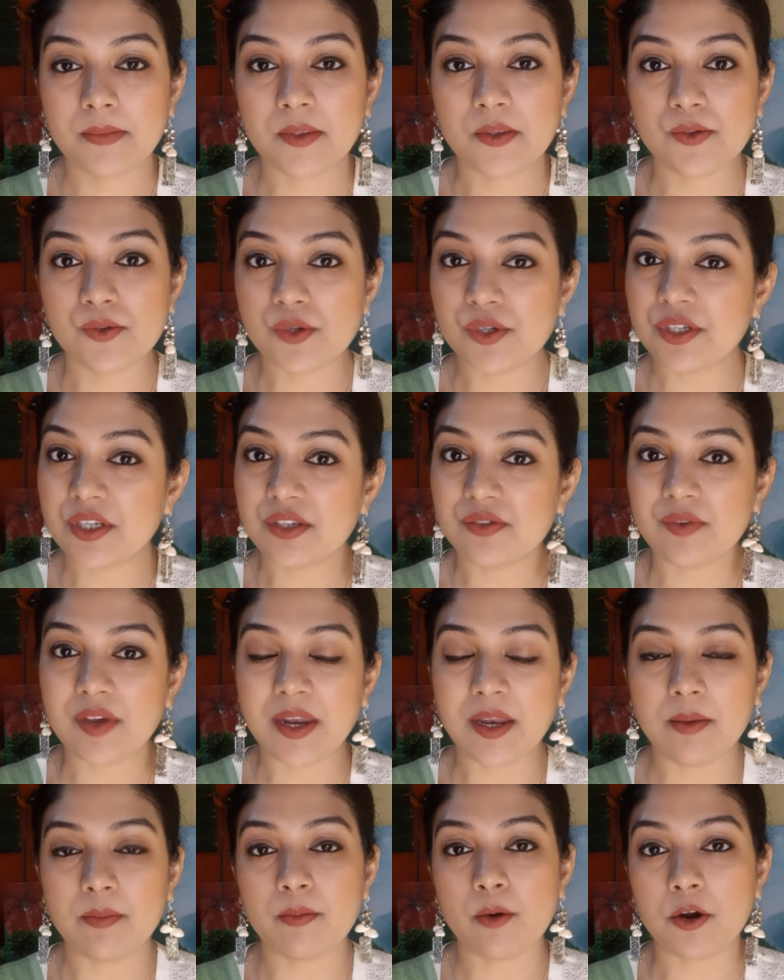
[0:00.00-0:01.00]
So it is
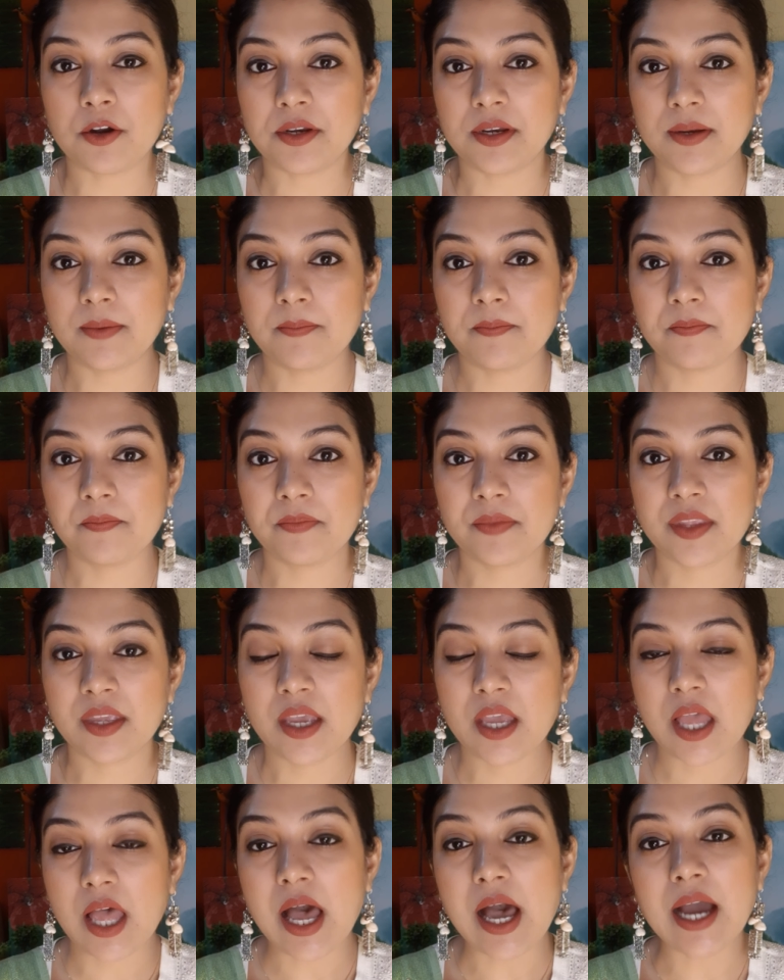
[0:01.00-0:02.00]
very important.
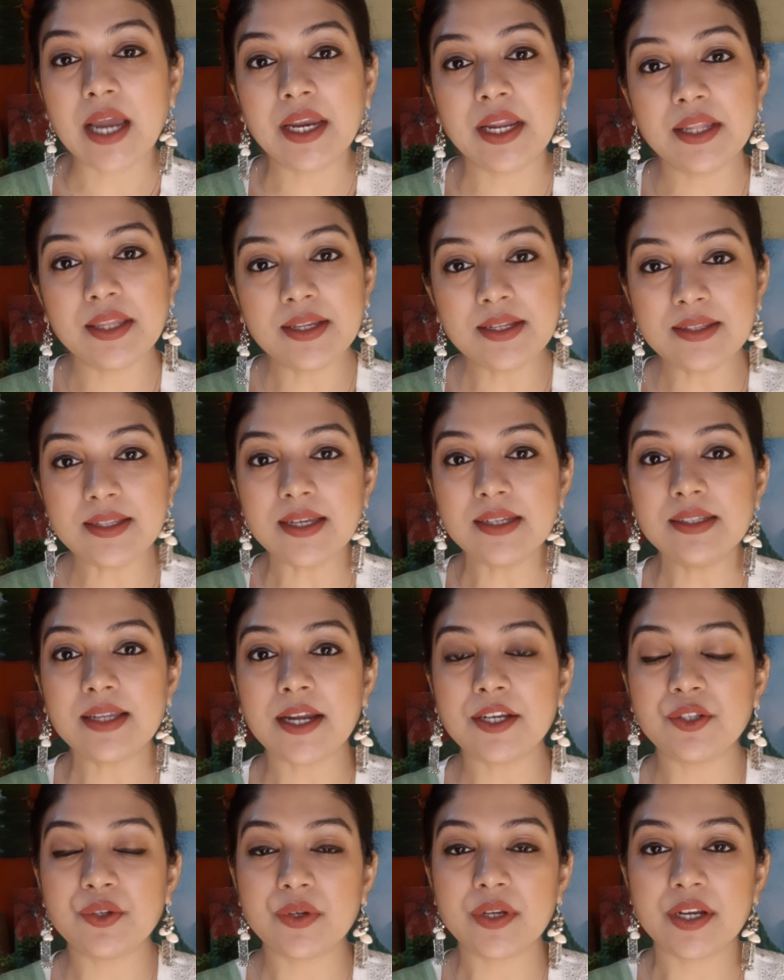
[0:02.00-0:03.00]
Another thing
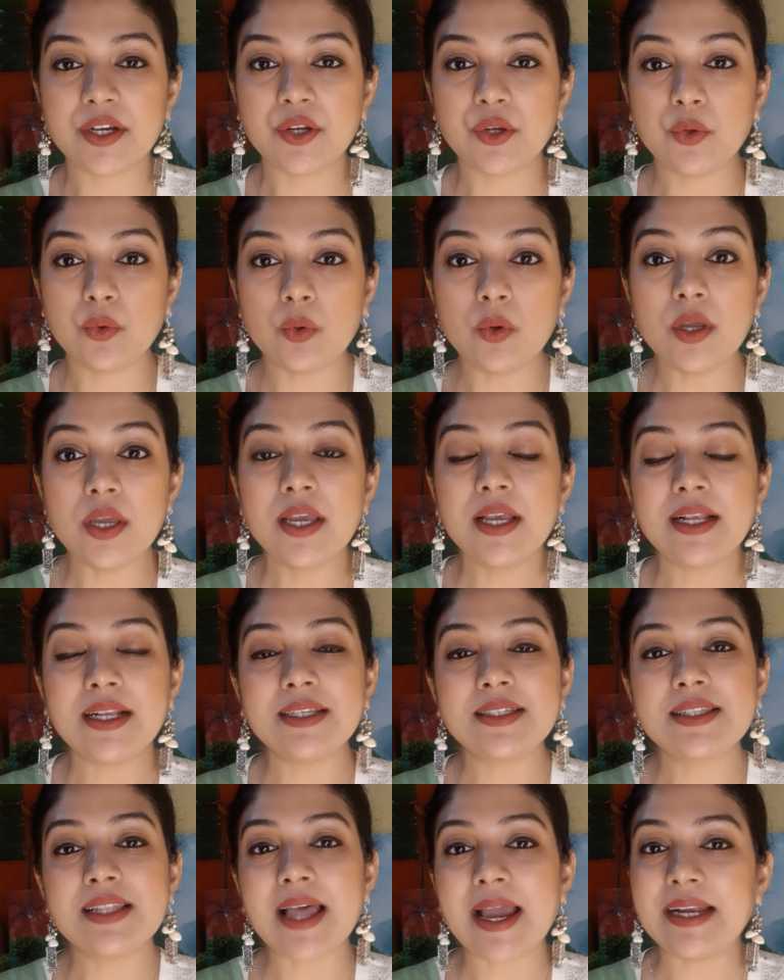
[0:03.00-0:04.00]
that you can do
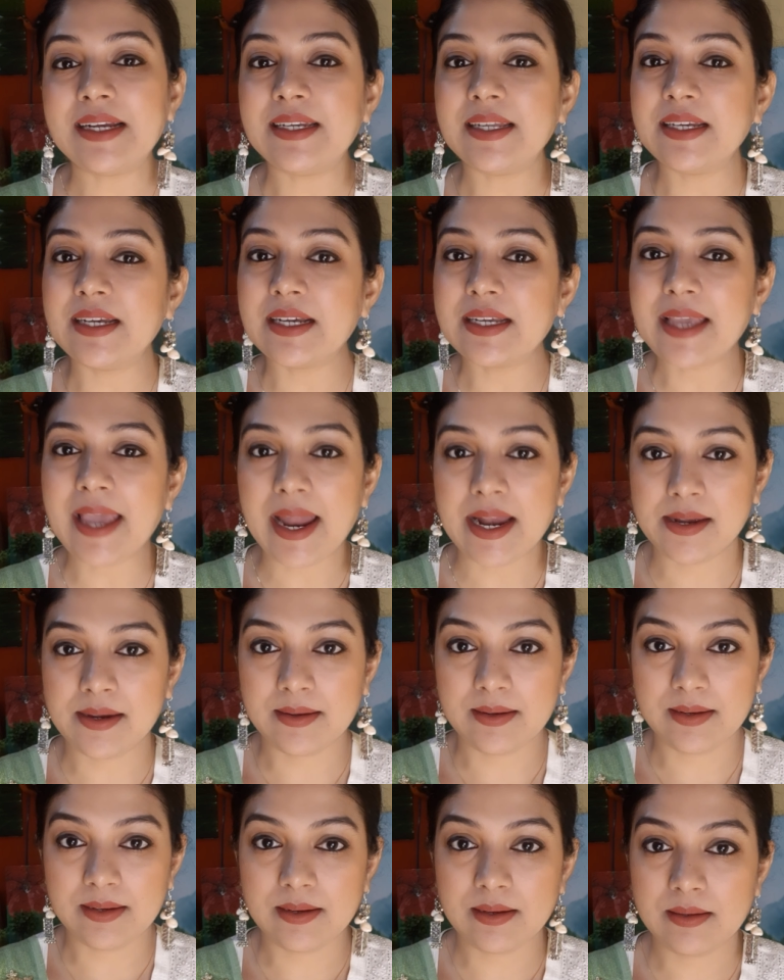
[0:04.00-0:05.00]
is lighting a
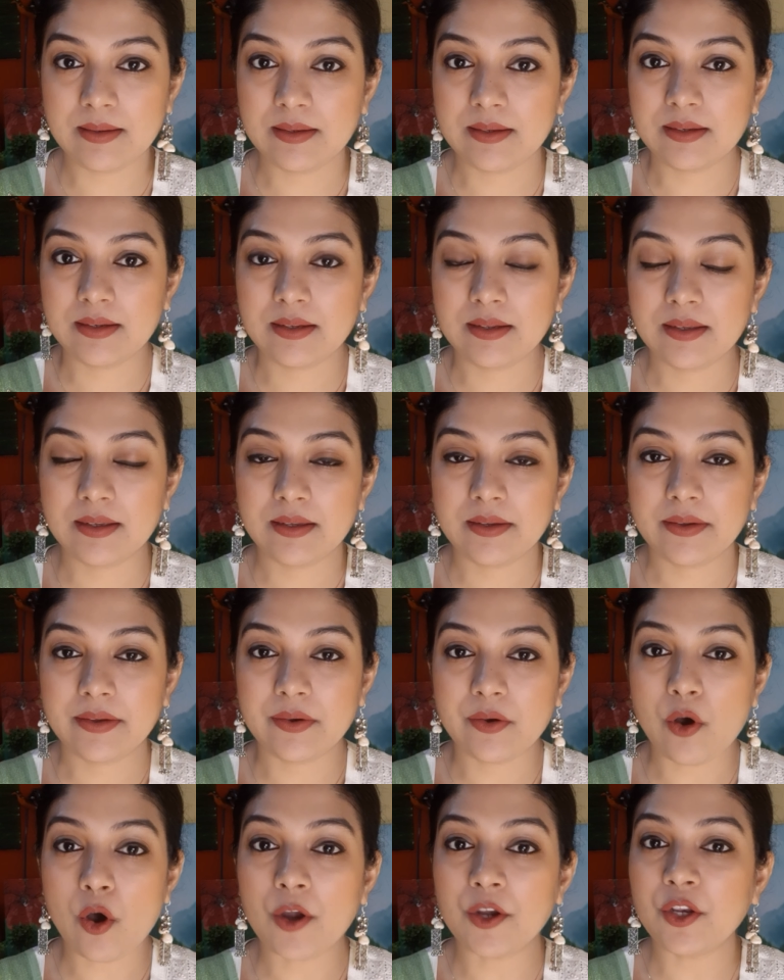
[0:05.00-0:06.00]
candle
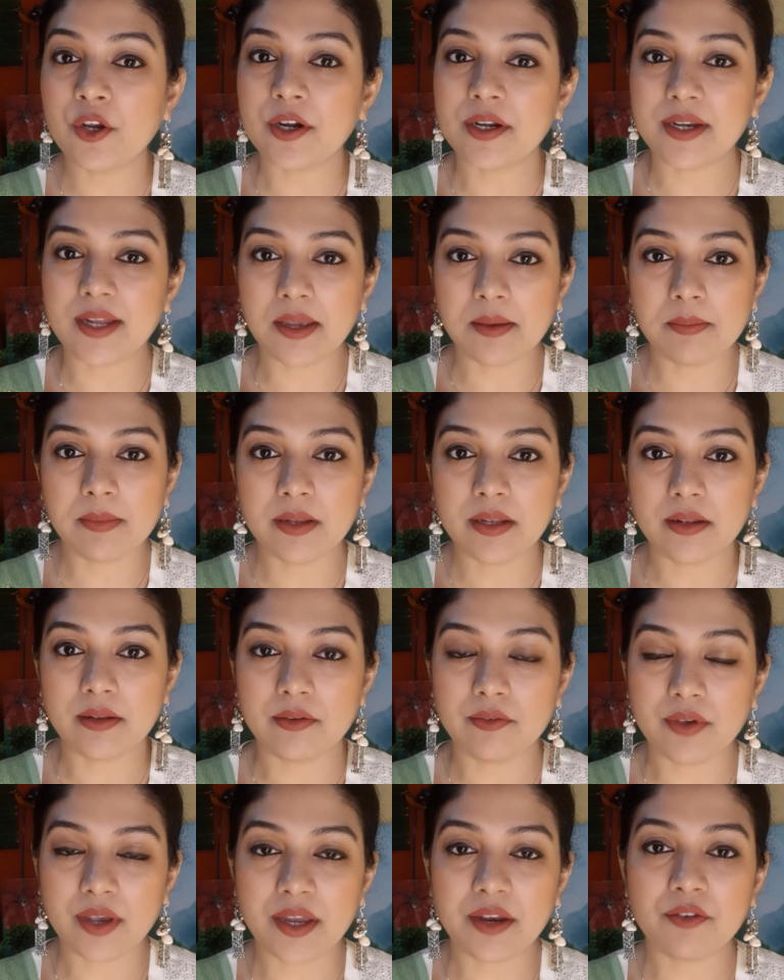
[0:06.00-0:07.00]
on your table
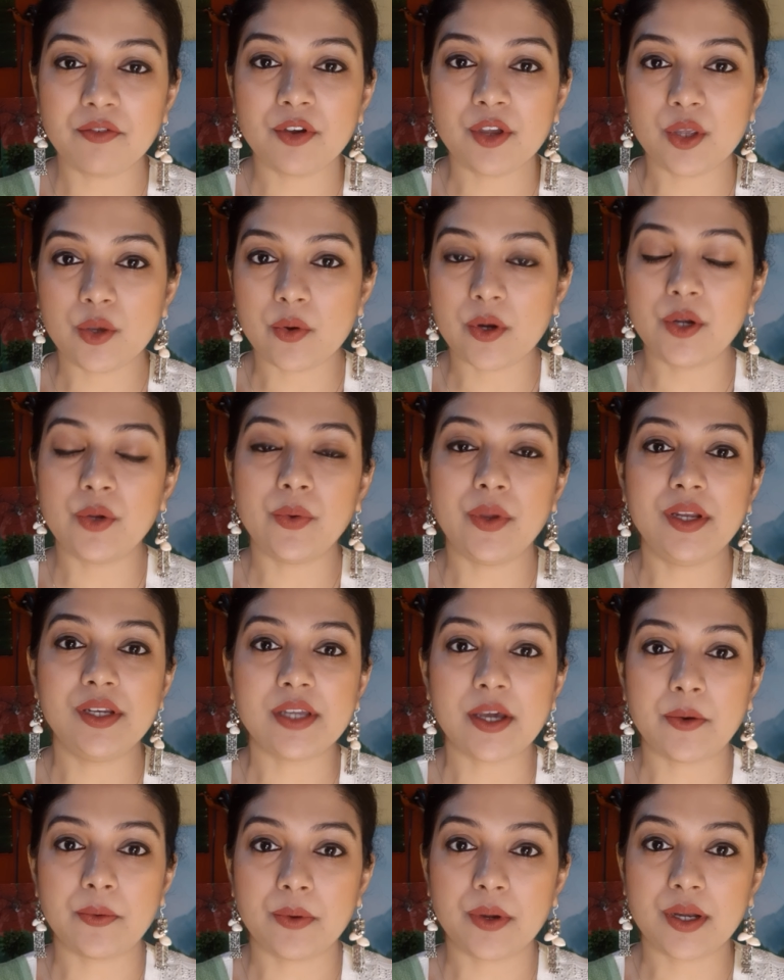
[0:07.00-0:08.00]
wherever you are doing
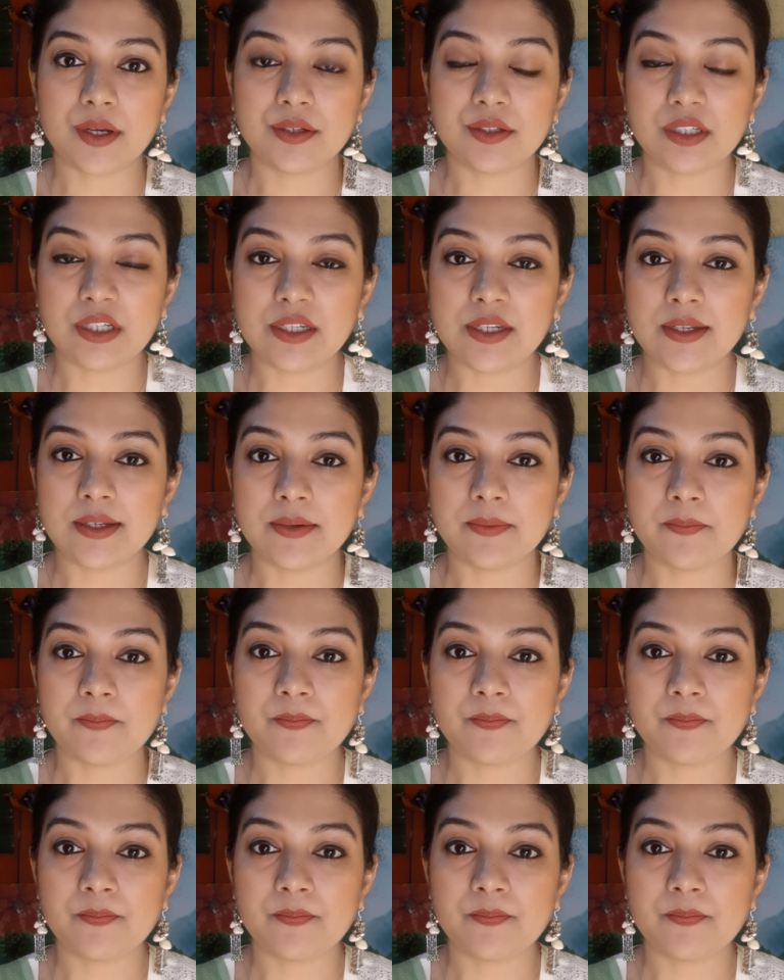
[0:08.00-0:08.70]
tarot card reading.